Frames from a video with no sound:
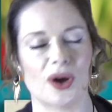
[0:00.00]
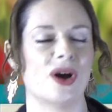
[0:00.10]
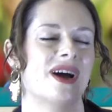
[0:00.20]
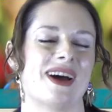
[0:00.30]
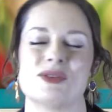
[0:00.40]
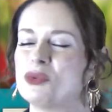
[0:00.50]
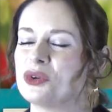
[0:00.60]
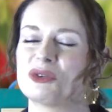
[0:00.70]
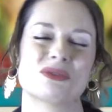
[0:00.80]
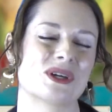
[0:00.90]
all,
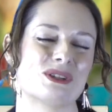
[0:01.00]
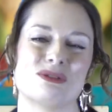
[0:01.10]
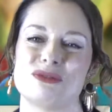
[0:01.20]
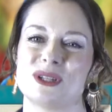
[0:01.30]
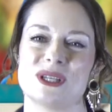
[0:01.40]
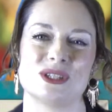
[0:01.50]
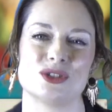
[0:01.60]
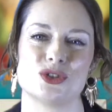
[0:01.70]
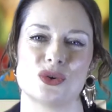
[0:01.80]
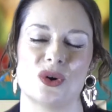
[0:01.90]
we're really feeling the
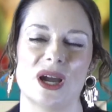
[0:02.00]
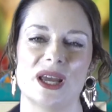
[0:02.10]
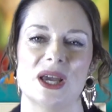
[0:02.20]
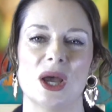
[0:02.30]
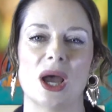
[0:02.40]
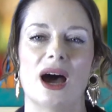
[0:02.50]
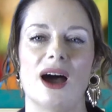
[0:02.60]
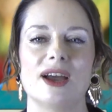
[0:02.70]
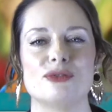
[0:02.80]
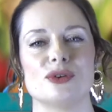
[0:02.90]
joy.
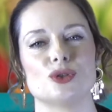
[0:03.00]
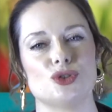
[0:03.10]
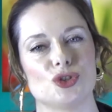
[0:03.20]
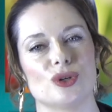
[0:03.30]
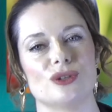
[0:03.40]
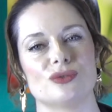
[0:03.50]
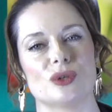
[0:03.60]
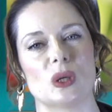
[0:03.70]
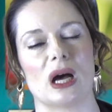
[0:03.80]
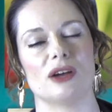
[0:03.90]
I feel
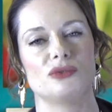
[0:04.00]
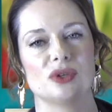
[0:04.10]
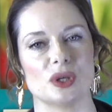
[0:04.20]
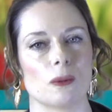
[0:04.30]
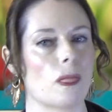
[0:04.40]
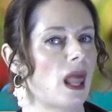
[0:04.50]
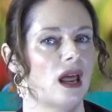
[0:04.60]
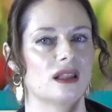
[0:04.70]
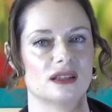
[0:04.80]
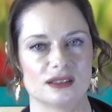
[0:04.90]
joyful. I feel
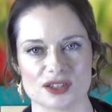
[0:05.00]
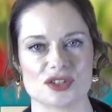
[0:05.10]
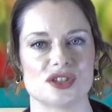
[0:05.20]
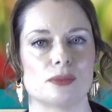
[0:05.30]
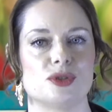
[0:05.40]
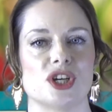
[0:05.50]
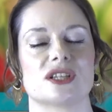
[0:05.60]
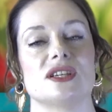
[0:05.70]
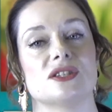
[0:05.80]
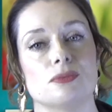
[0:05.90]
that this
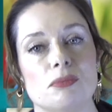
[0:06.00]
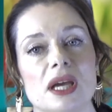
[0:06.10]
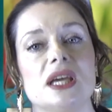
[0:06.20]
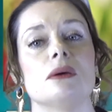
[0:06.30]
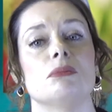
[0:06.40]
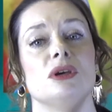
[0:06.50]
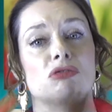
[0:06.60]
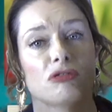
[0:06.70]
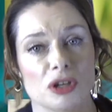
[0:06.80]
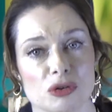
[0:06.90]
subject is making me
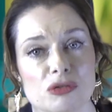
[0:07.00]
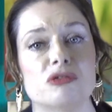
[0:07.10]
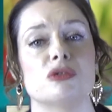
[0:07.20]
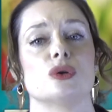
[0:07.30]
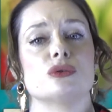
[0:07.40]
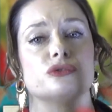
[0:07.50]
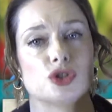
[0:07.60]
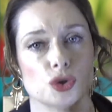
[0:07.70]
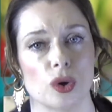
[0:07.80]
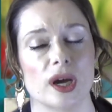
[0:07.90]
feel full of
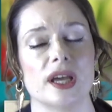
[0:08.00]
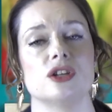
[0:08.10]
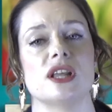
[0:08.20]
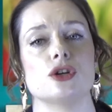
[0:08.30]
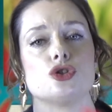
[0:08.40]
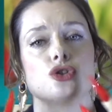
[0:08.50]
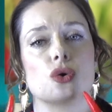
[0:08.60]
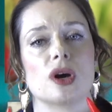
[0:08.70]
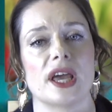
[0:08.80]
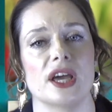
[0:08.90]
joy, and that
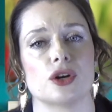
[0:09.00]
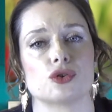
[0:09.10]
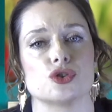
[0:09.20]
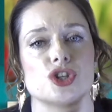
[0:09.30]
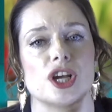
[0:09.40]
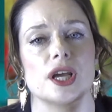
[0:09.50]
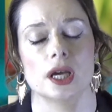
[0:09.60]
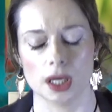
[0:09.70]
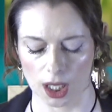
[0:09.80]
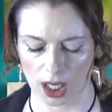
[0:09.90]
joy energy
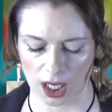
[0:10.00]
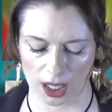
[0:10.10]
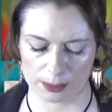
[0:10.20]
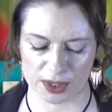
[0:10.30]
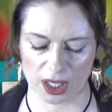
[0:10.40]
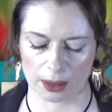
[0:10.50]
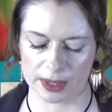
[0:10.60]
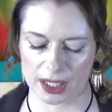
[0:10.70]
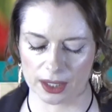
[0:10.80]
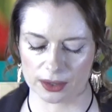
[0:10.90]
um,
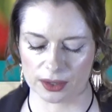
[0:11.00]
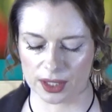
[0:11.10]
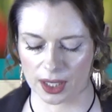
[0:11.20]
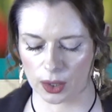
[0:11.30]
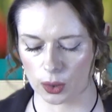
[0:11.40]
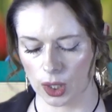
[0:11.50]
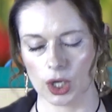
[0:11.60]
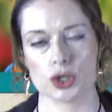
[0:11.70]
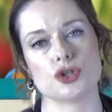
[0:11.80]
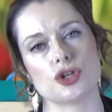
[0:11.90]
coming in now.
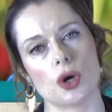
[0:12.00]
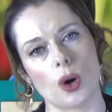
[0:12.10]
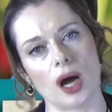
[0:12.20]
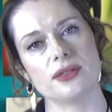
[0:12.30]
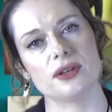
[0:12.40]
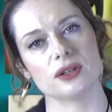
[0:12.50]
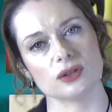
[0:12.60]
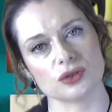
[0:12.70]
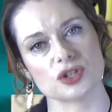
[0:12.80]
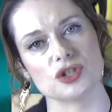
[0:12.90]
So I think
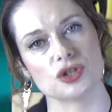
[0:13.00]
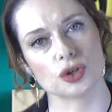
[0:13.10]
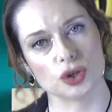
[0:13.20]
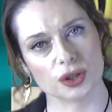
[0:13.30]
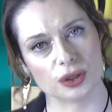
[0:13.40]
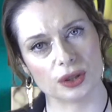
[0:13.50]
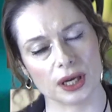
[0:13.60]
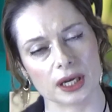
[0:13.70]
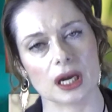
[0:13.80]
that this is a good thing.